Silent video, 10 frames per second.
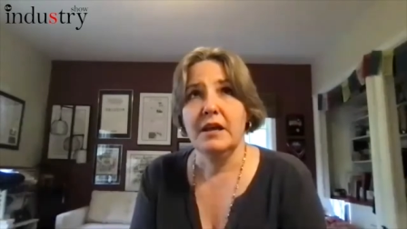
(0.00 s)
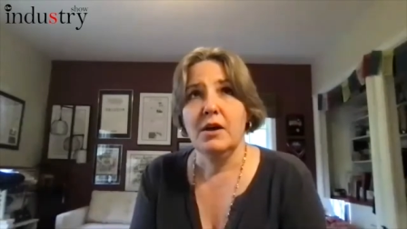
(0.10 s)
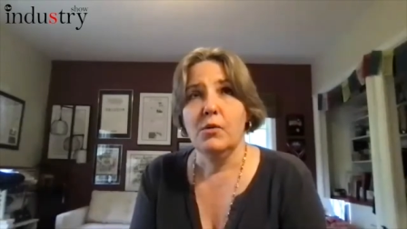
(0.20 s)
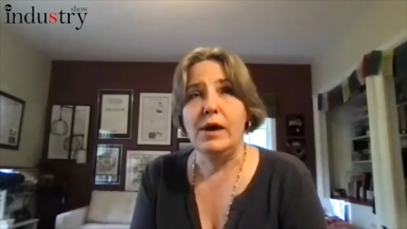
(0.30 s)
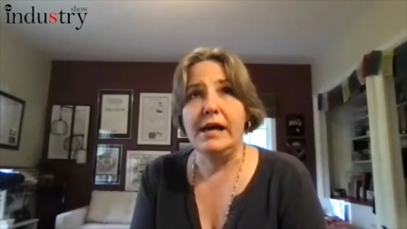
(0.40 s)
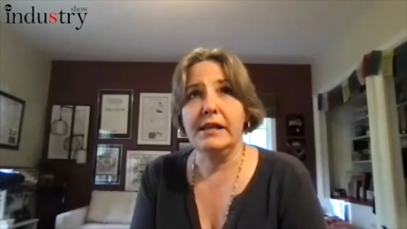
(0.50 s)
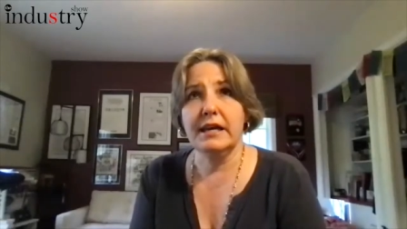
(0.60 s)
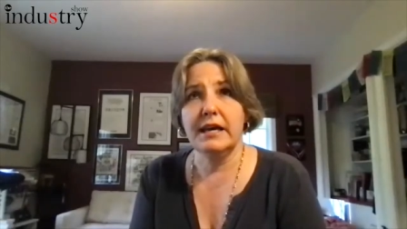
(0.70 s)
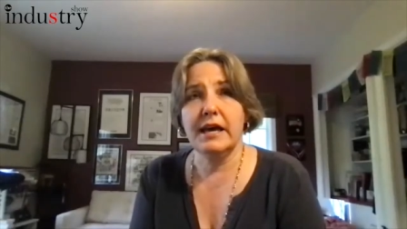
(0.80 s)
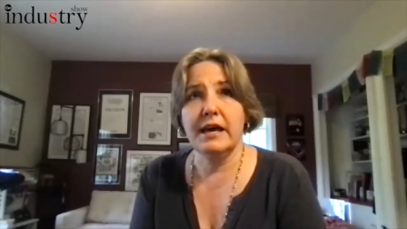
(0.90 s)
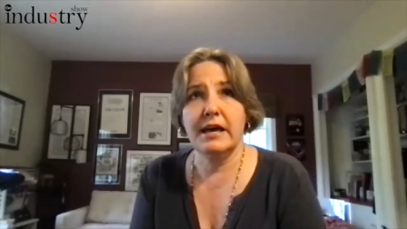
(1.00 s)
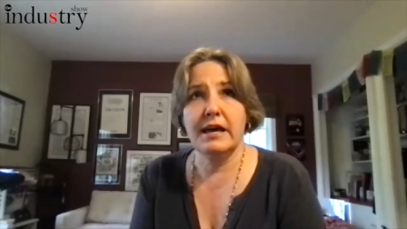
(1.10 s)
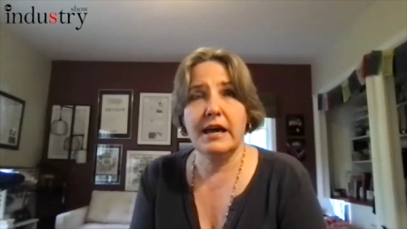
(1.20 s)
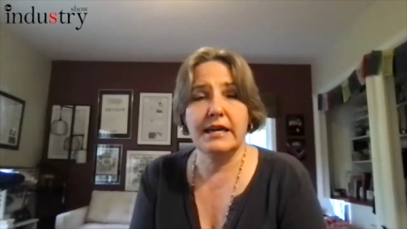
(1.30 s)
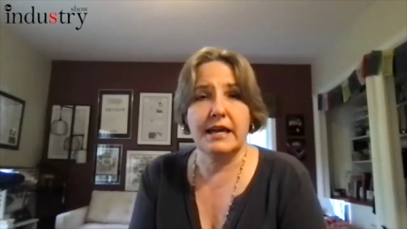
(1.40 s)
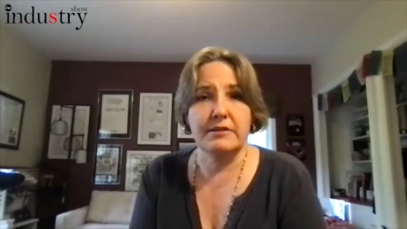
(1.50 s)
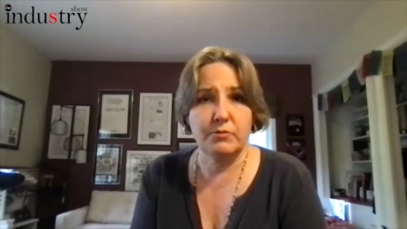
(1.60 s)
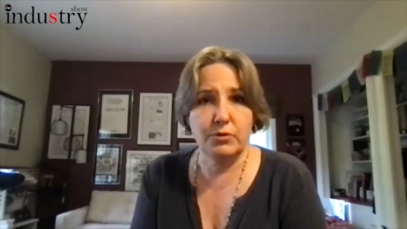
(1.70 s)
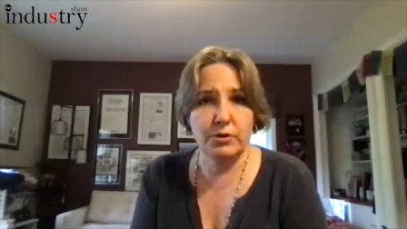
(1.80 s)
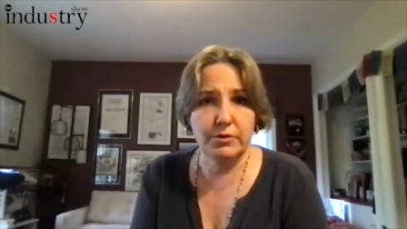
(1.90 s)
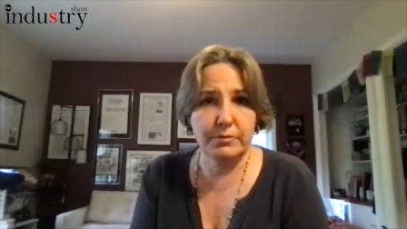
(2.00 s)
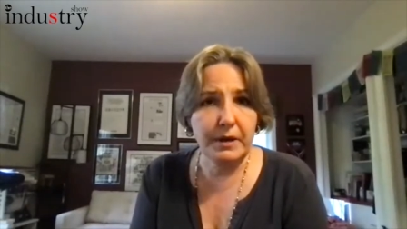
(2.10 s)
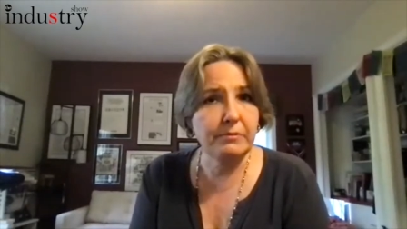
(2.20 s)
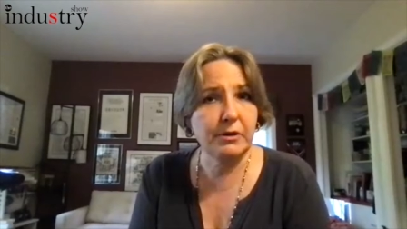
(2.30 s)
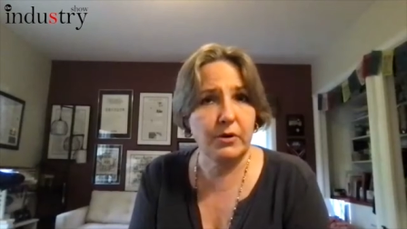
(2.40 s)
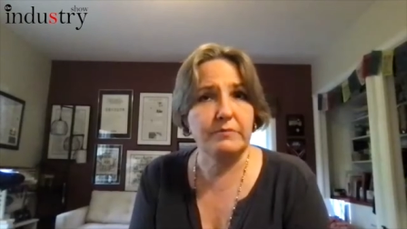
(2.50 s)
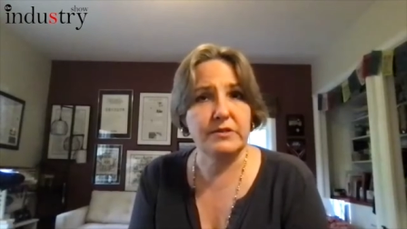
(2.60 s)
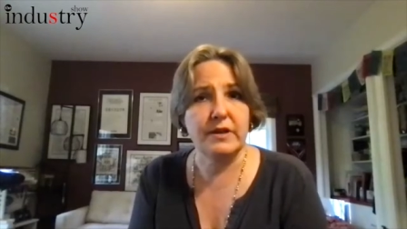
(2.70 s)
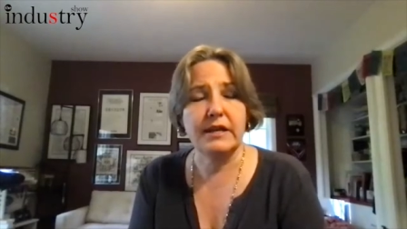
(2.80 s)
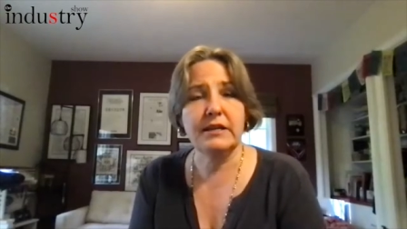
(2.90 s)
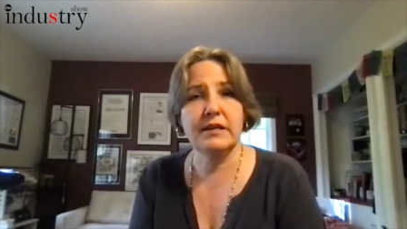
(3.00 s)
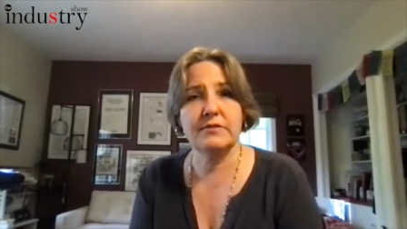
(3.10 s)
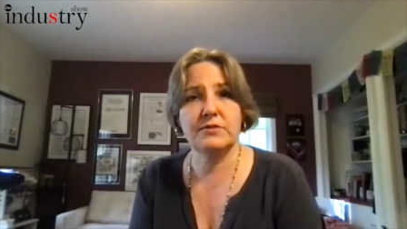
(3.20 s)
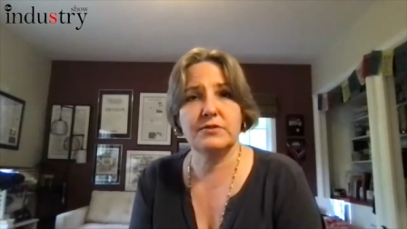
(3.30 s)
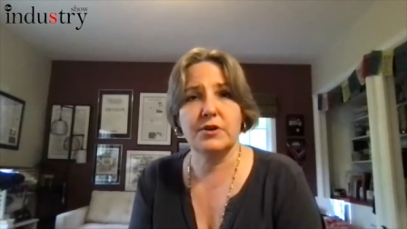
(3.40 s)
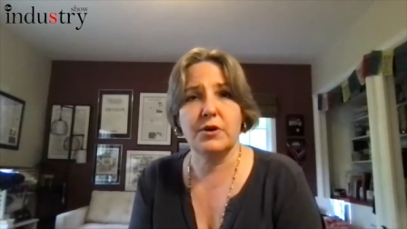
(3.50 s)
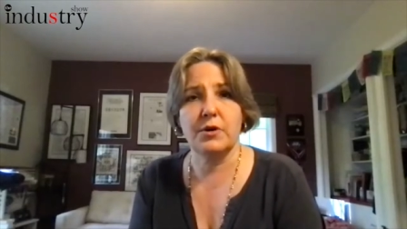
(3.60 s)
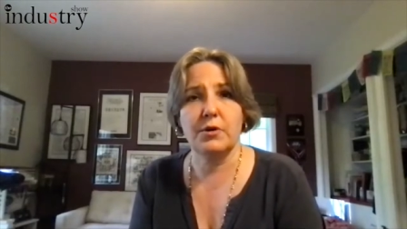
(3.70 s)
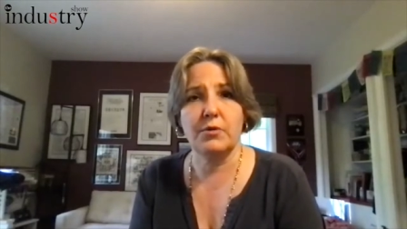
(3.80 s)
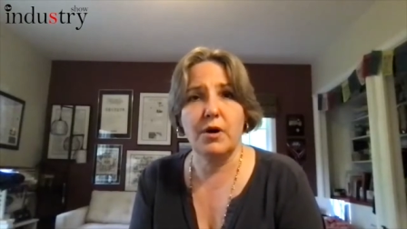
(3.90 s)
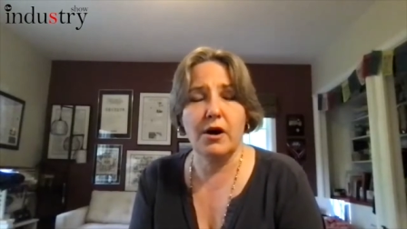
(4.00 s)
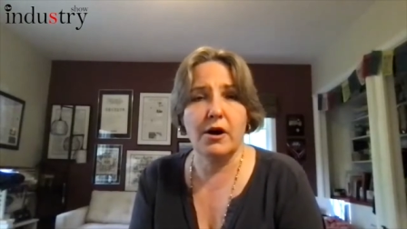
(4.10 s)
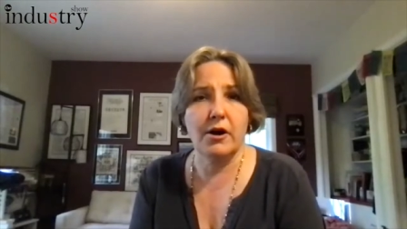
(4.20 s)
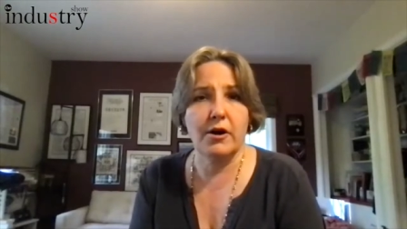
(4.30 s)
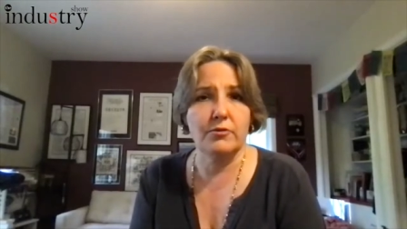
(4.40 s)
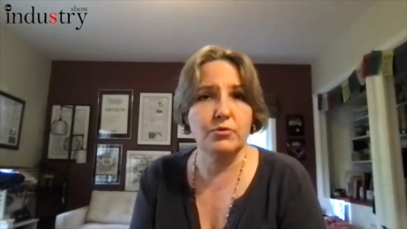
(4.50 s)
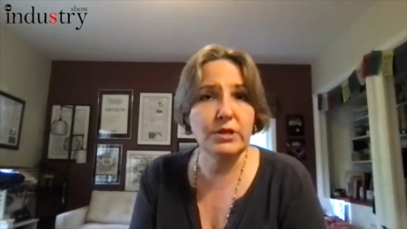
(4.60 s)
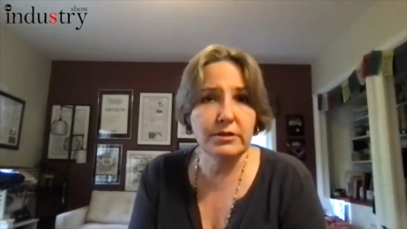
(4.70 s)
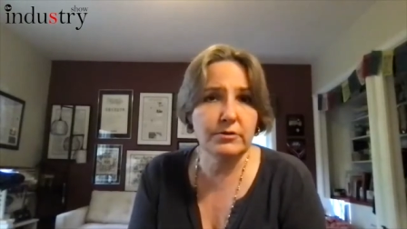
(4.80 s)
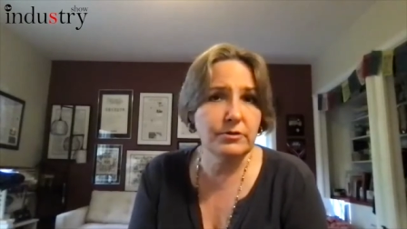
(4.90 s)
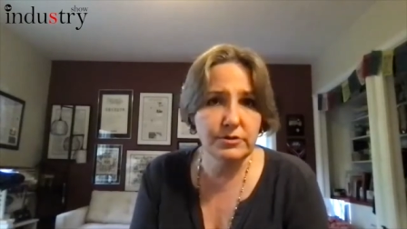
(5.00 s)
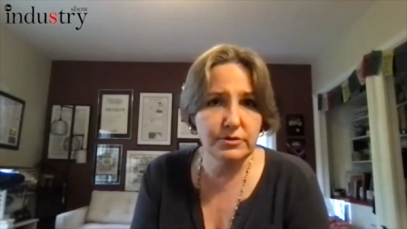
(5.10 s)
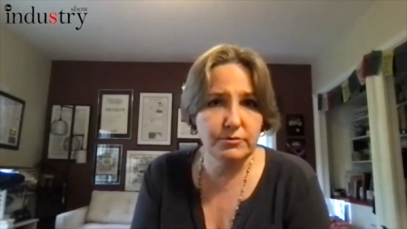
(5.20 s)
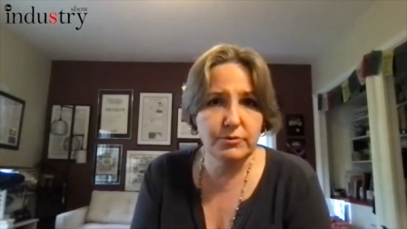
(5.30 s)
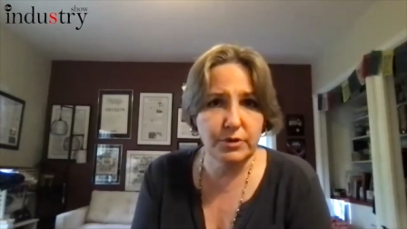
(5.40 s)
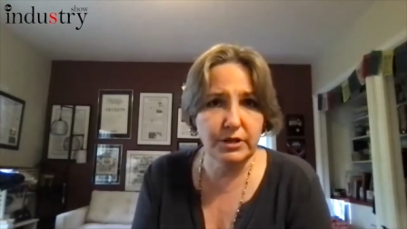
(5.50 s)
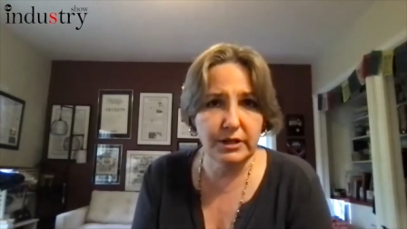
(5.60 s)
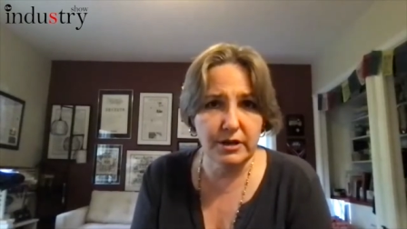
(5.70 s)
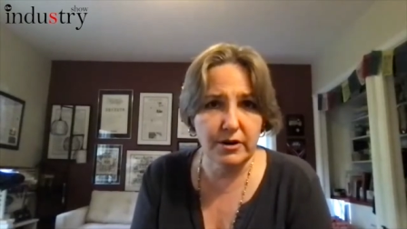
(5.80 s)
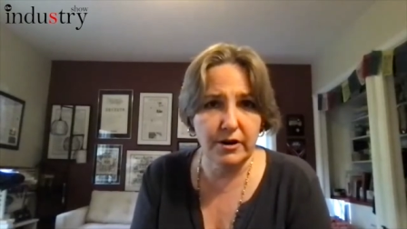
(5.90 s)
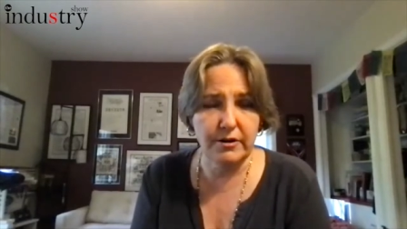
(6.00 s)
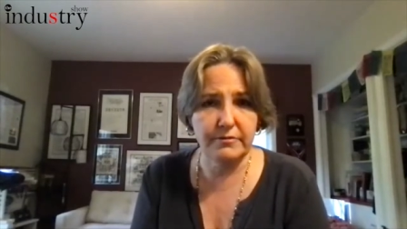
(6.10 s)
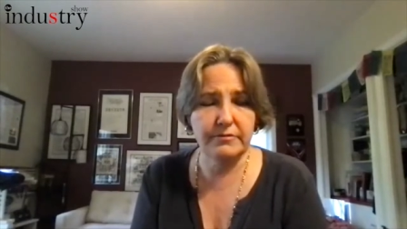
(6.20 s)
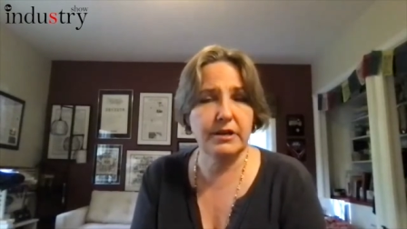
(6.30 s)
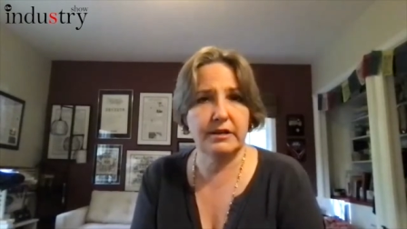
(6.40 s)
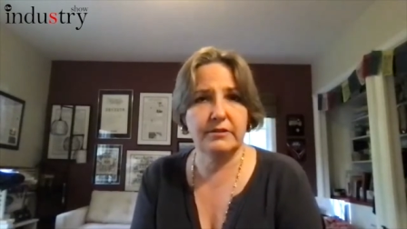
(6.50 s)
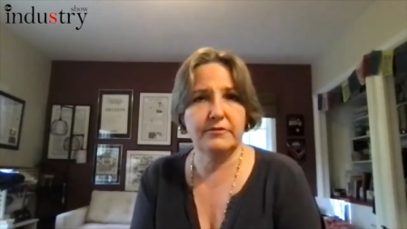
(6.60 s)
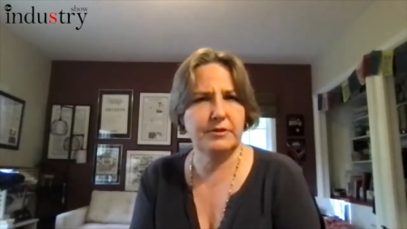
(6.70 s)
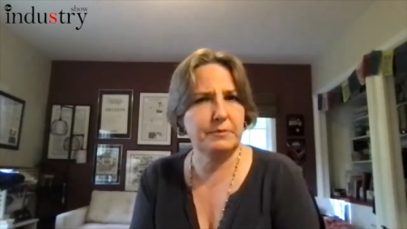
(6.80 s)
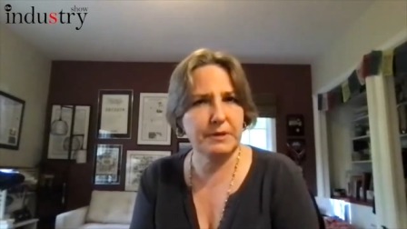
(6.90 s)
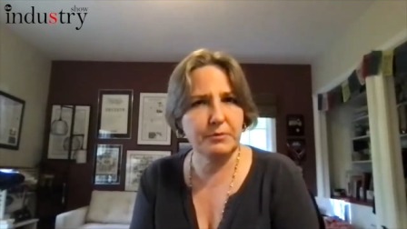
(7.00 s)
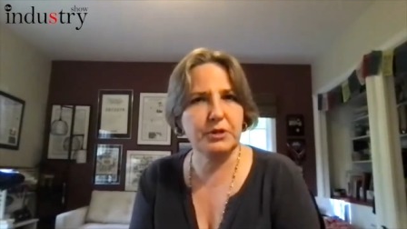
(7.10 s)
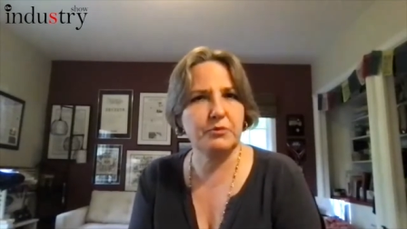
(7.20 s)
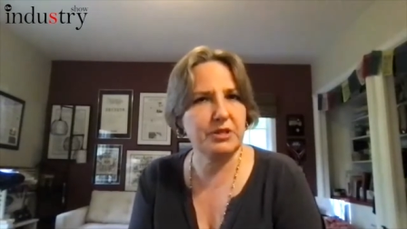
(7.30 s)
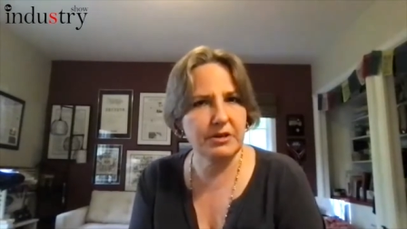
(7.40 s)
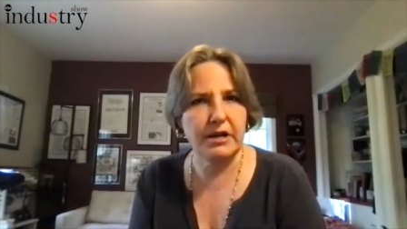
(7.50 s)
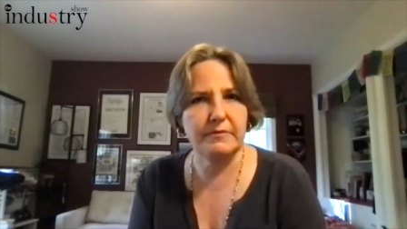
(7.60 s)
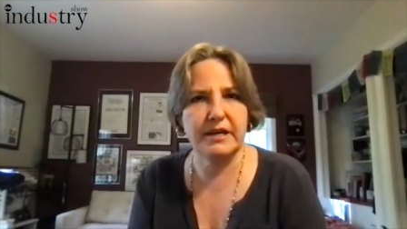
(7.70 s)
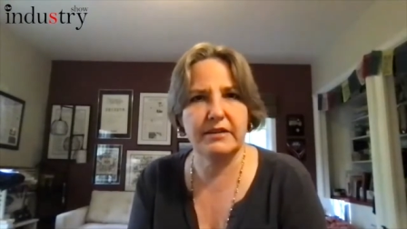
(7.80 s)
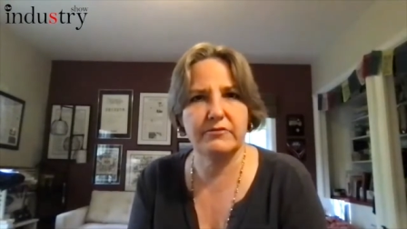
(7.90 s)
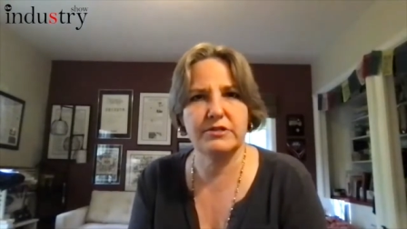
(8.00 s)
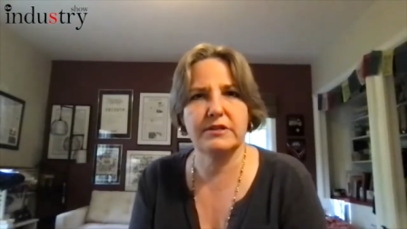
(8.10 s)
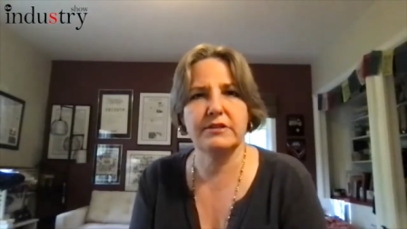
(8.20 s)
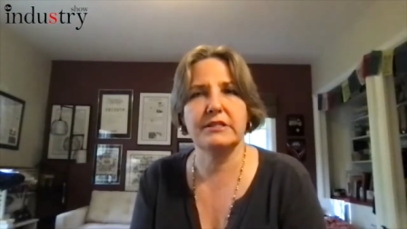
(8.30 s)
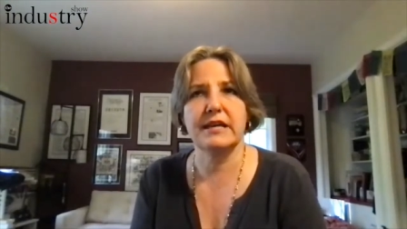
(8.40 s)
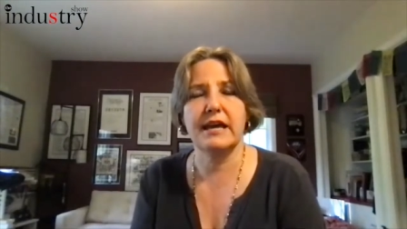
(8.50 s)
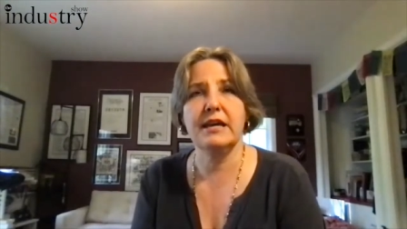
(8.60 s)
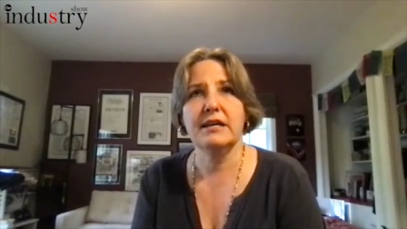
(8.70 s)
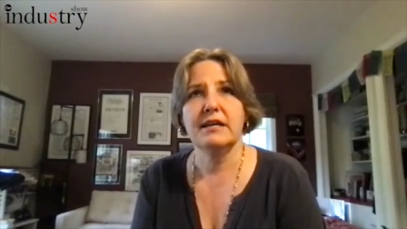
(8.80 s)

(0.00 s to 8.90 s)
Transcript: Well, again, we're a public website, and so our readers were really our kind of the people that we thought about every single day.